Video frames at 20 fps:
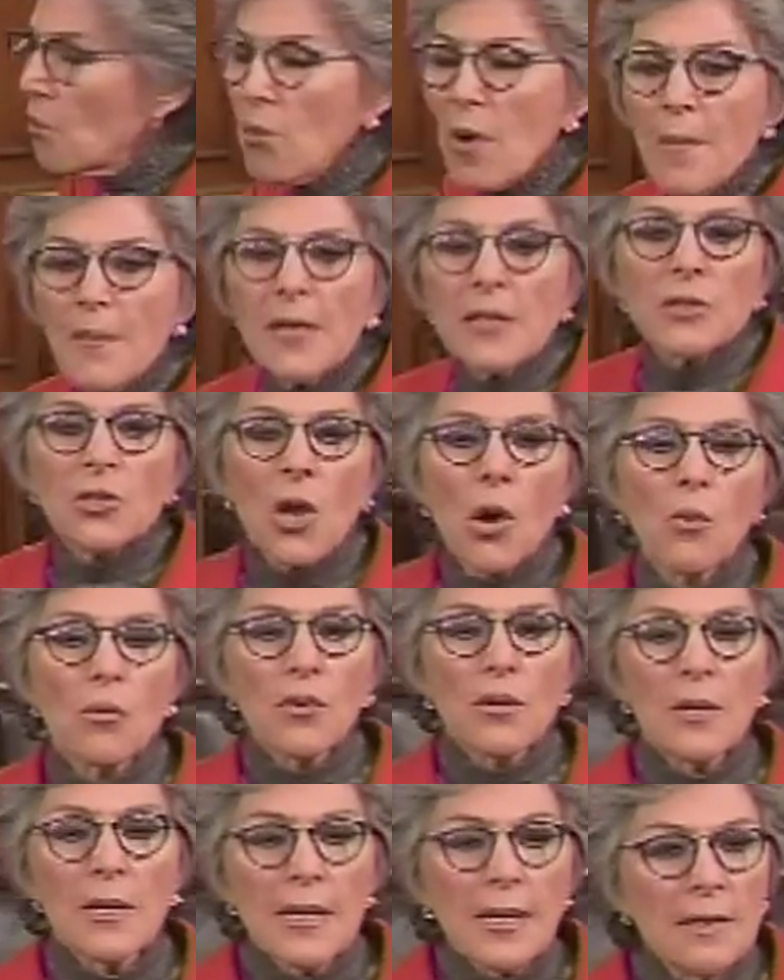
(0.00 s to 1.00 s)
Women
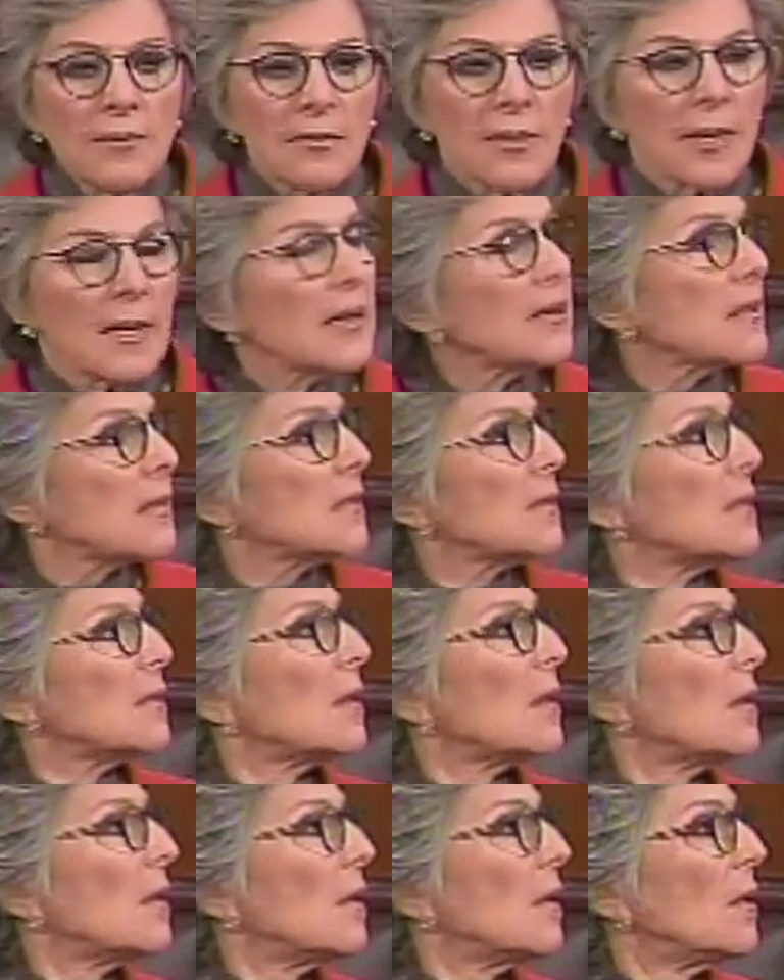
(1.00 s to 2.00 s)
don't need this.
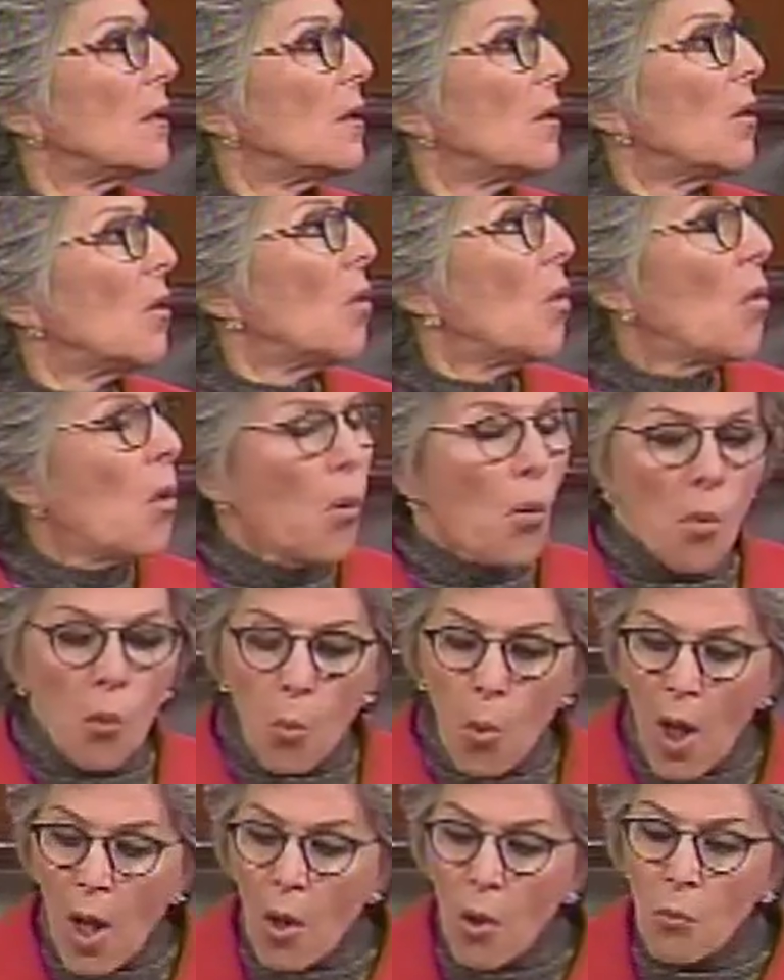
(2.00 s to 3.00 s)

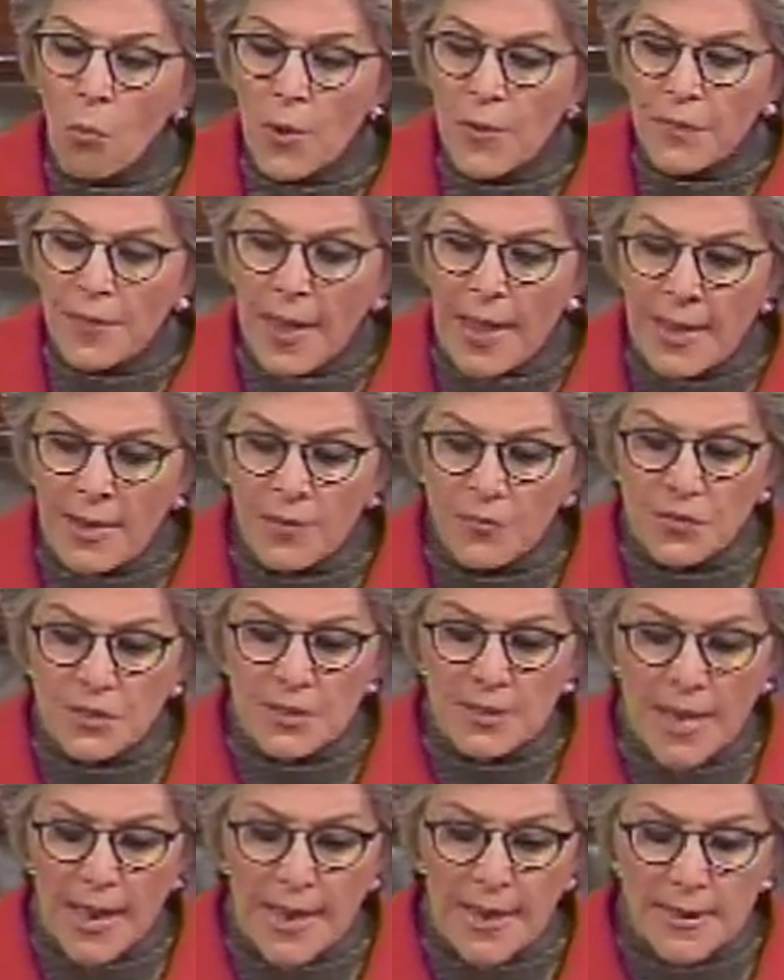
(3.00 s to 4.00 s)
Well, would they have
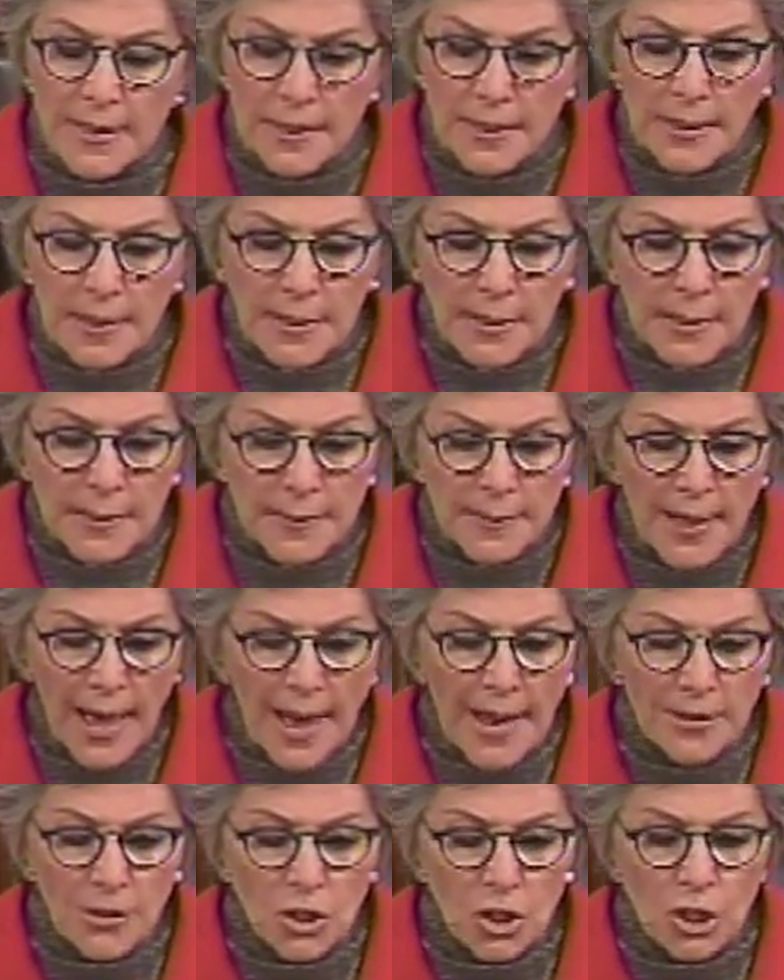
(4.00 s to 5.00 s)
said
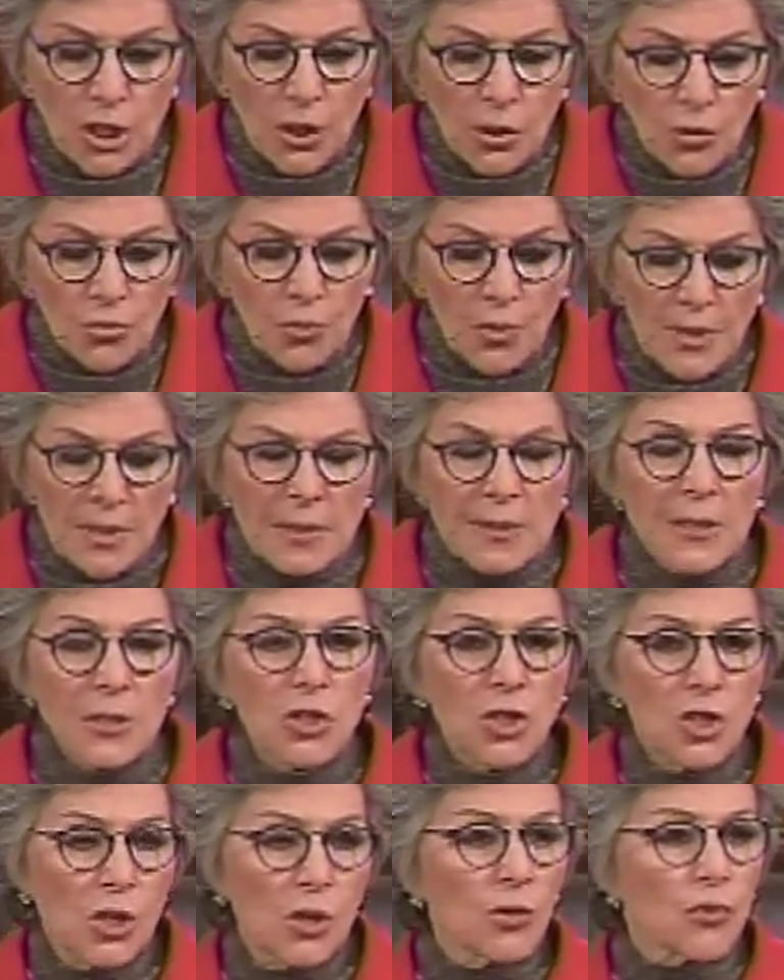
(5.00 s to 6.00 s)
that
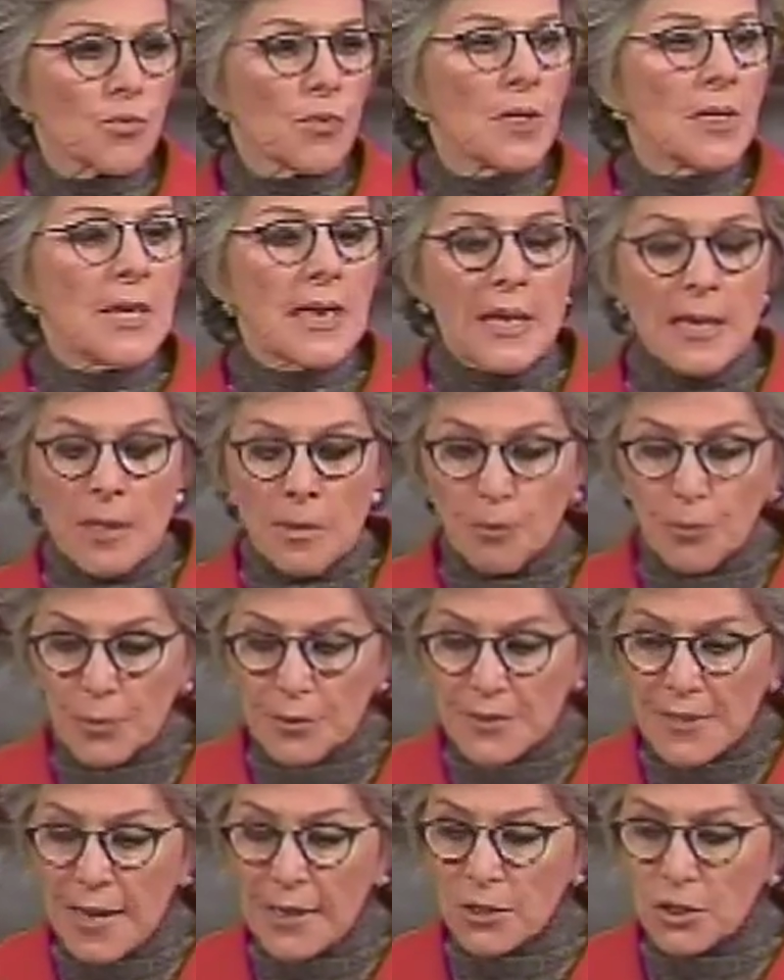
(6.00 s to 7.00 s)
did children need
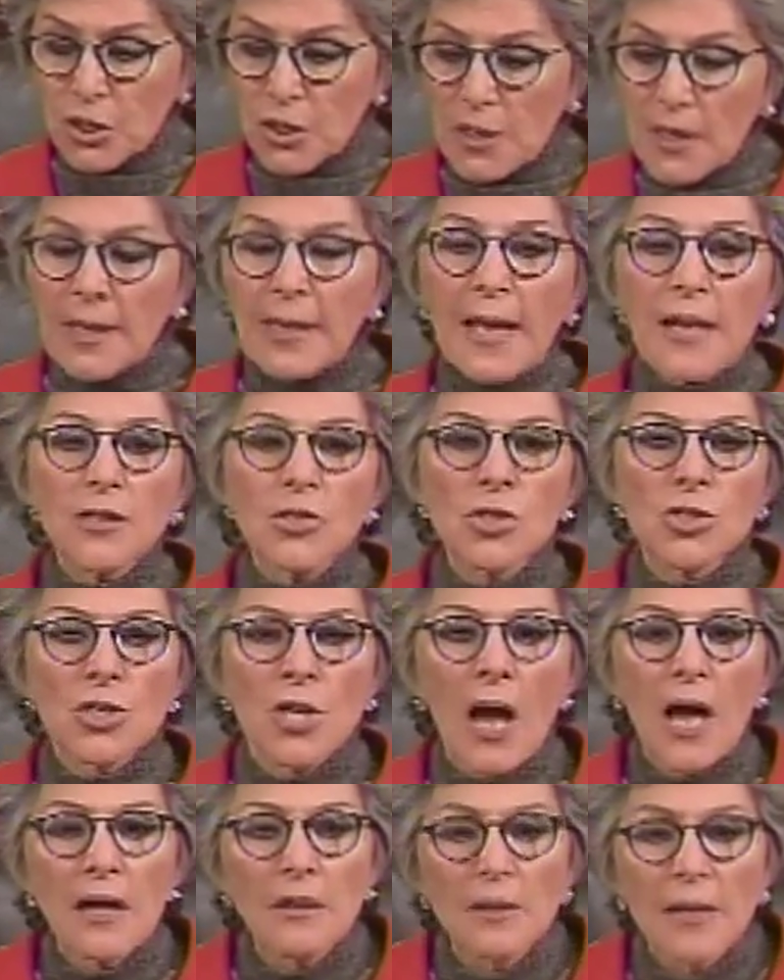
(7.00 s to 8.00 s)
protection against
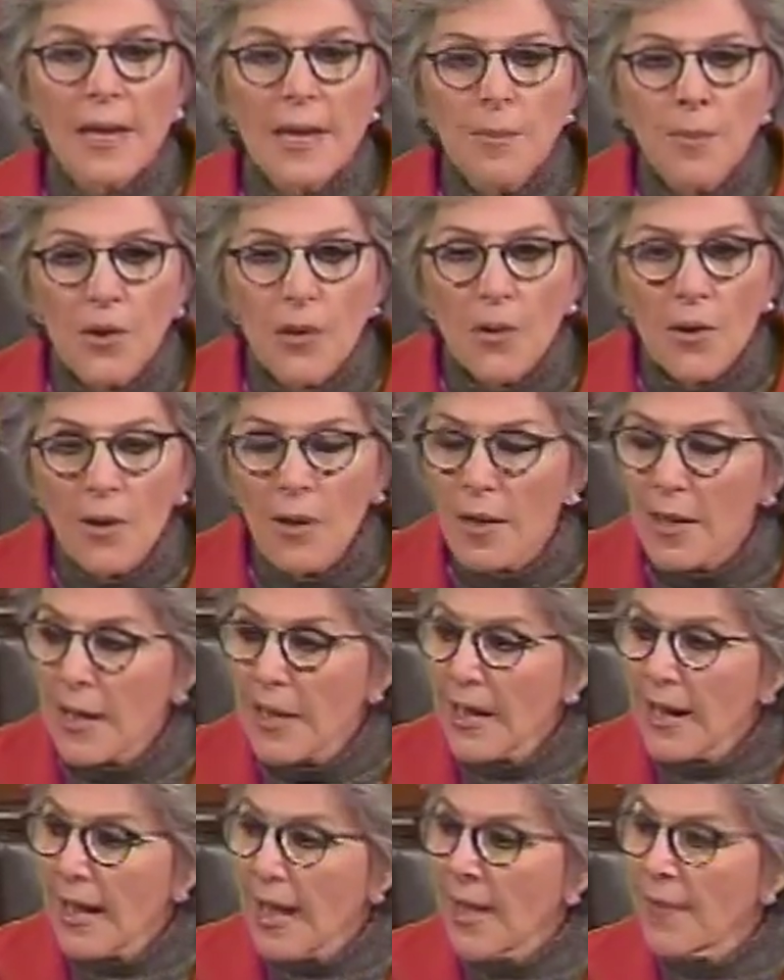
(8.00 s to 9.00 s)
child labor?
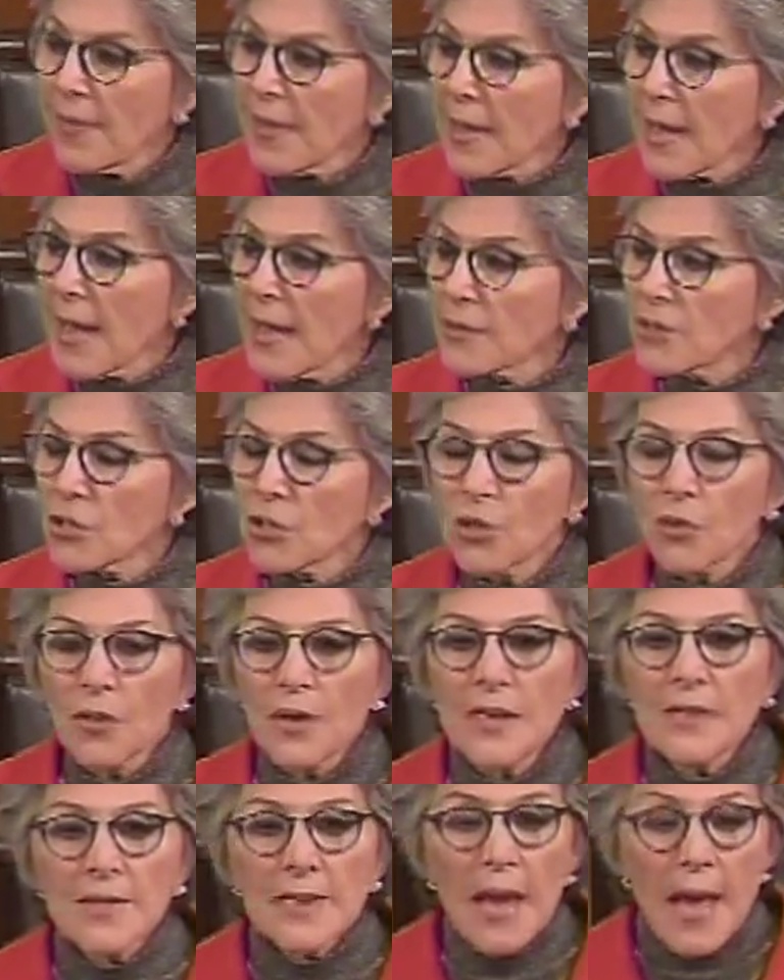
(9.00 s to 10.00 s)
And the answer
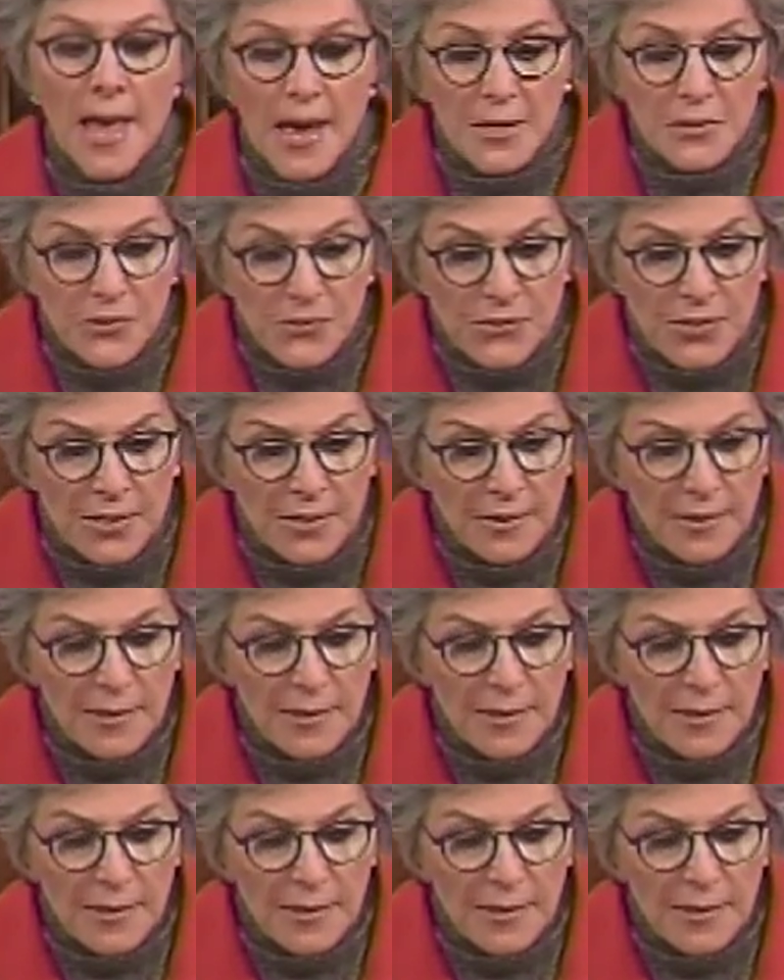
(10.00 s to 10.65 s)
is yes.